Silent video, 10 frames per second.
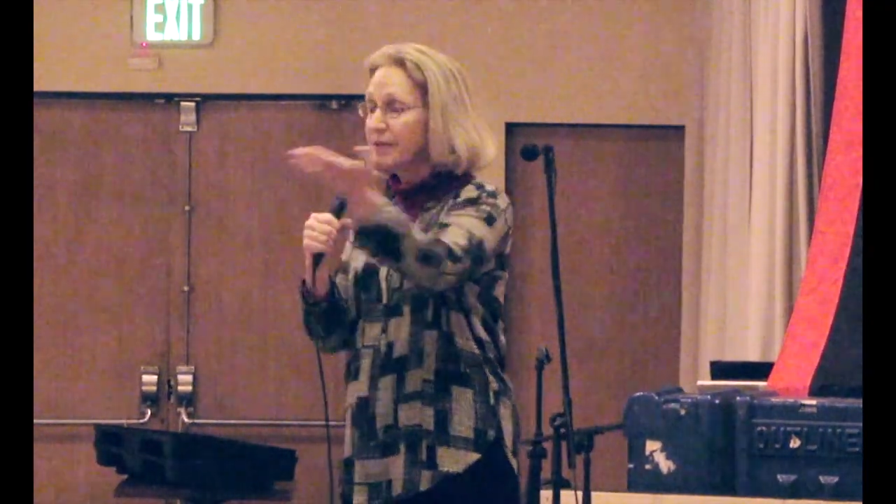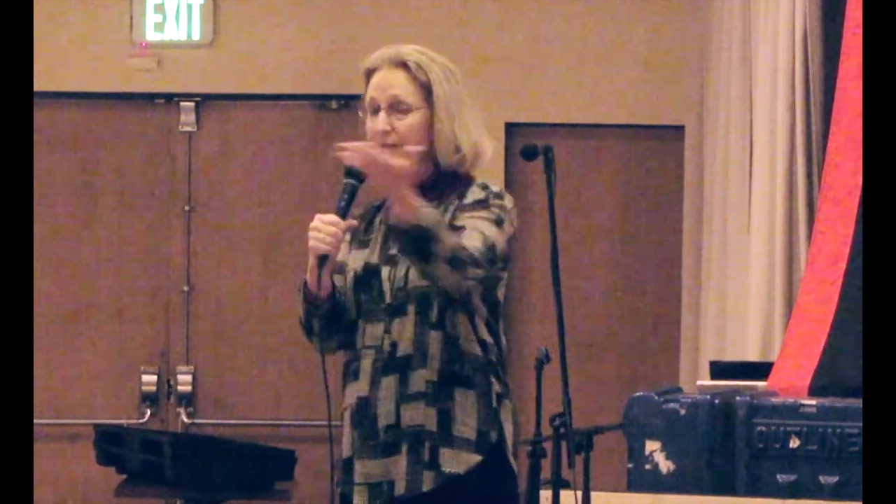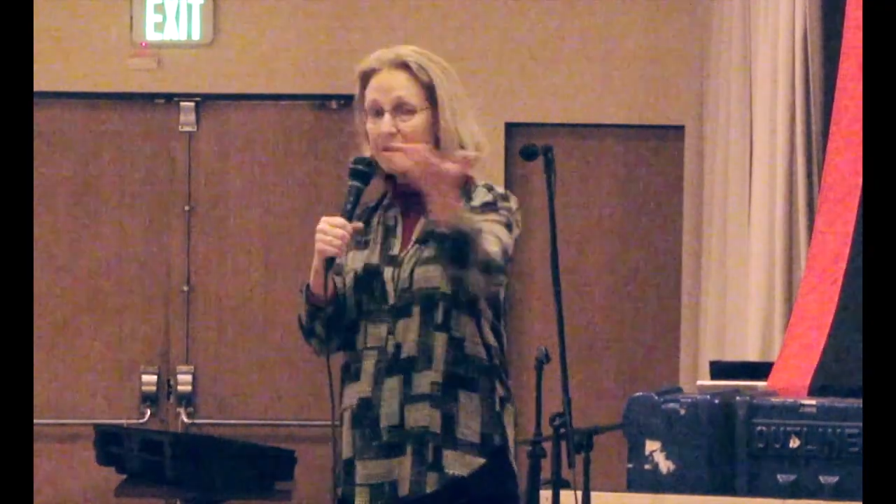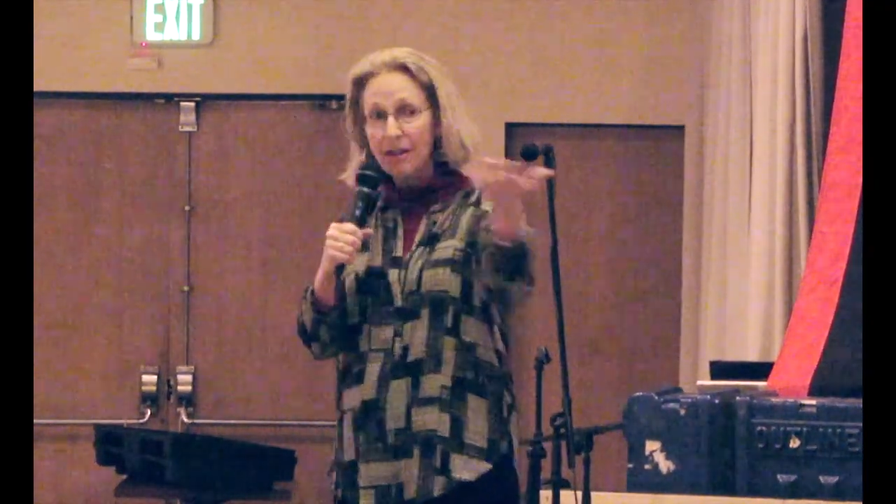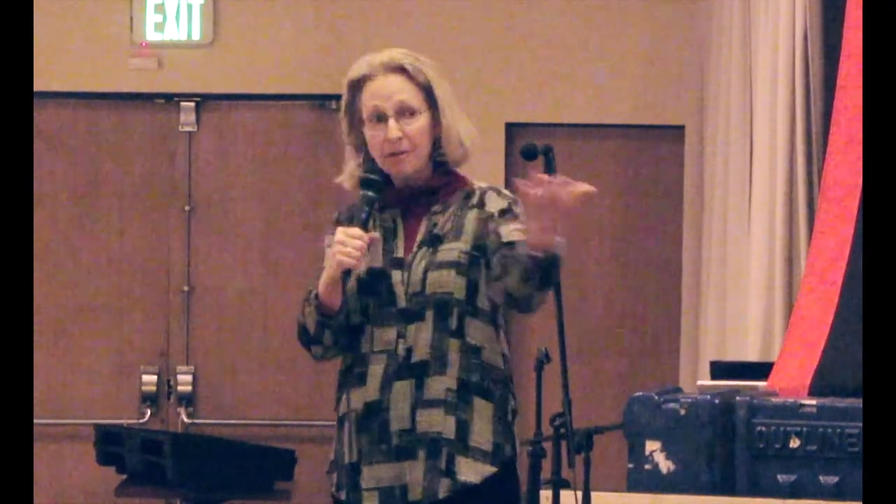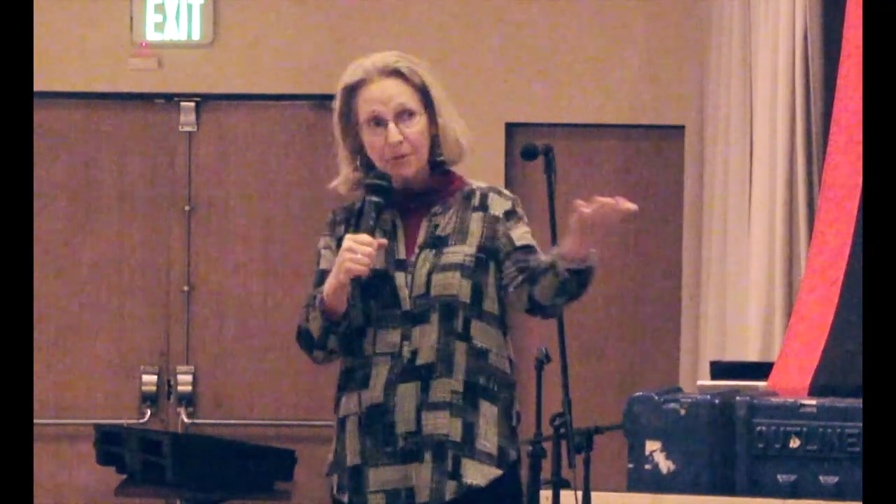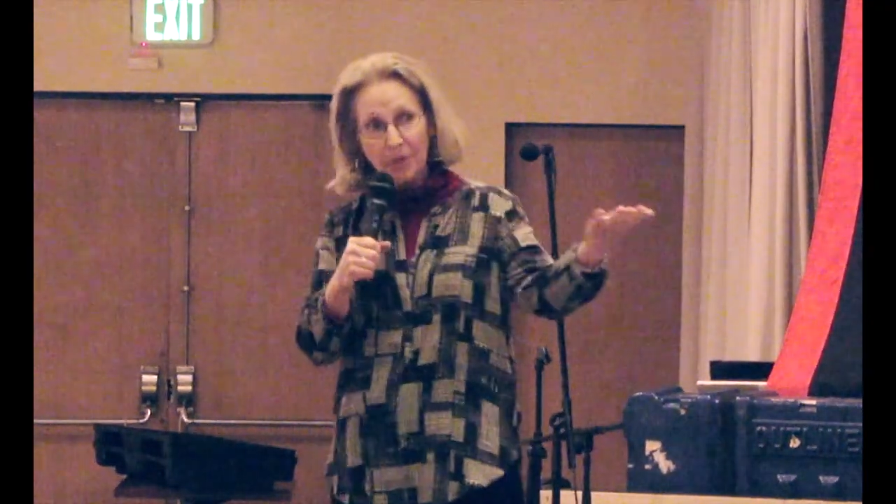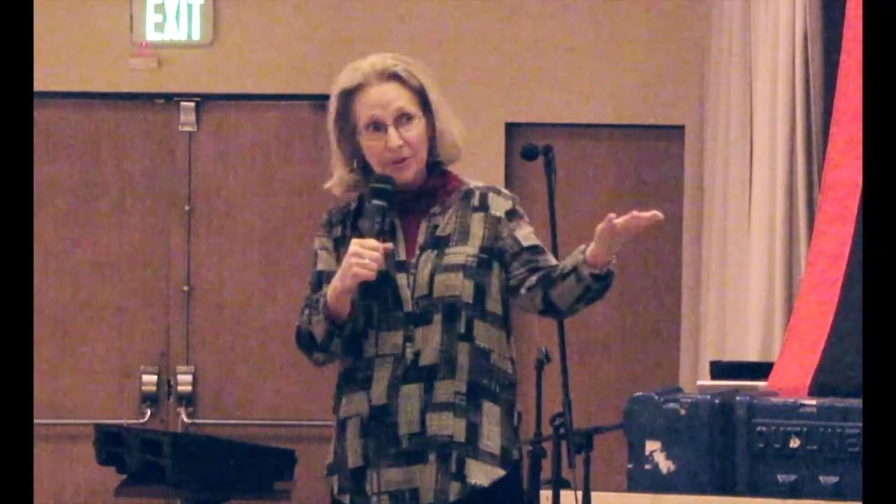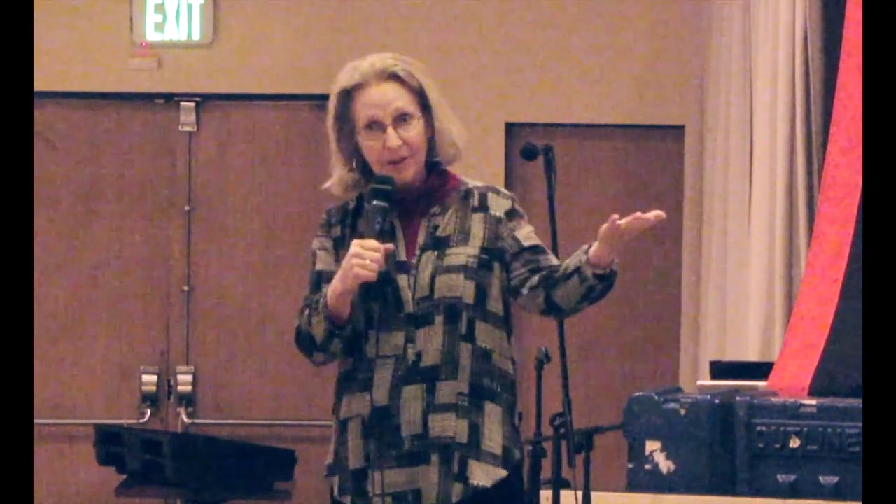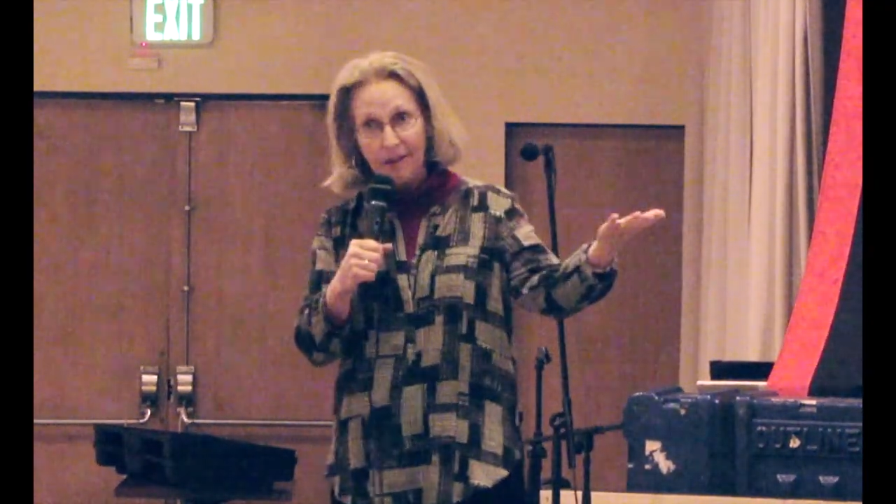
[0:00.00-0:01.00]
in
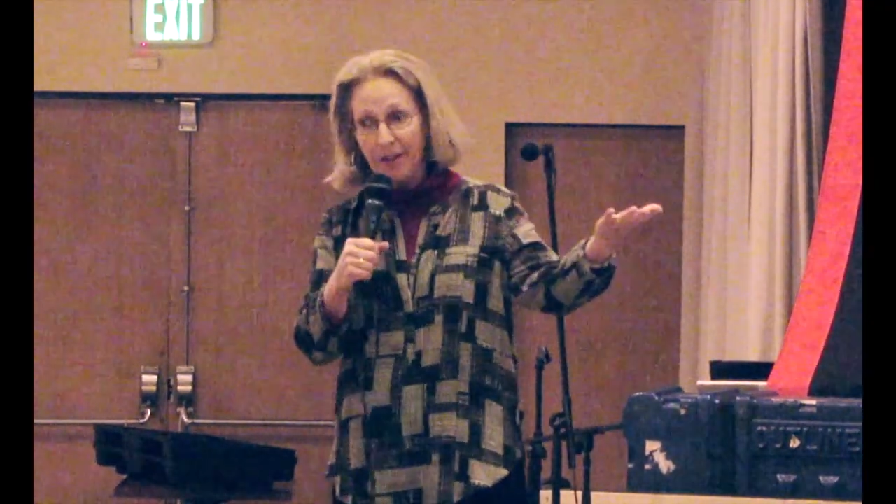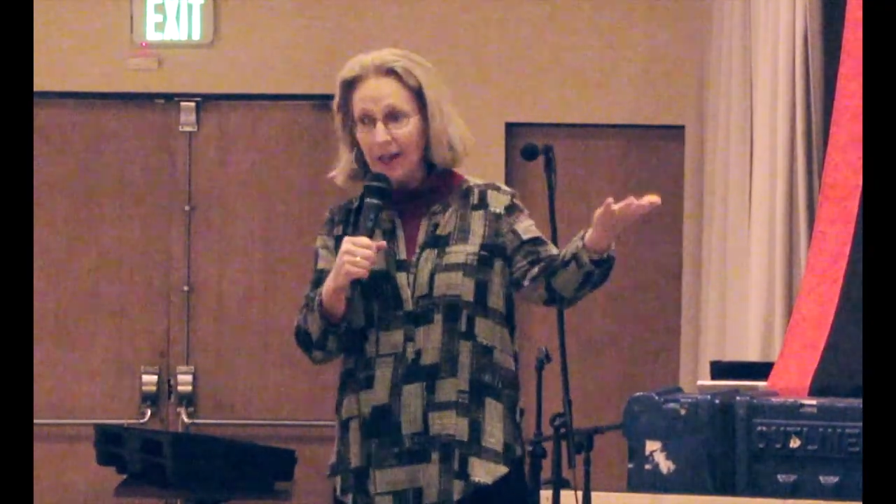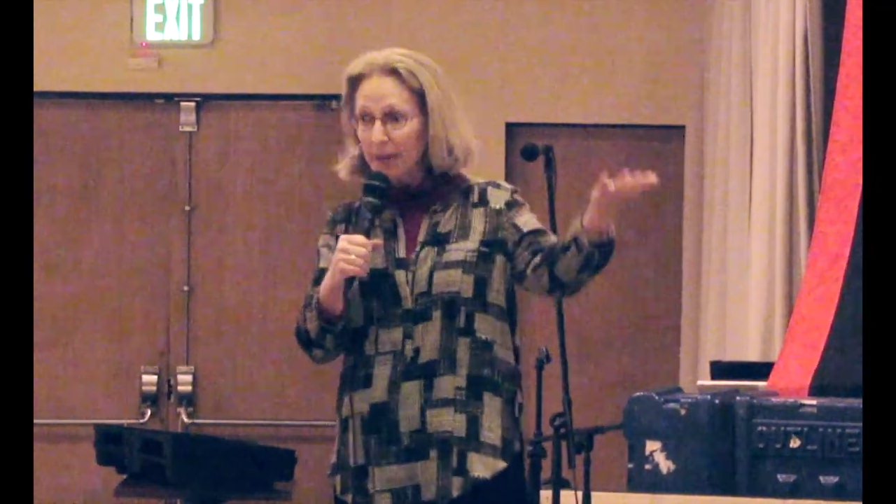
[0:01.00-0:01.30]
California.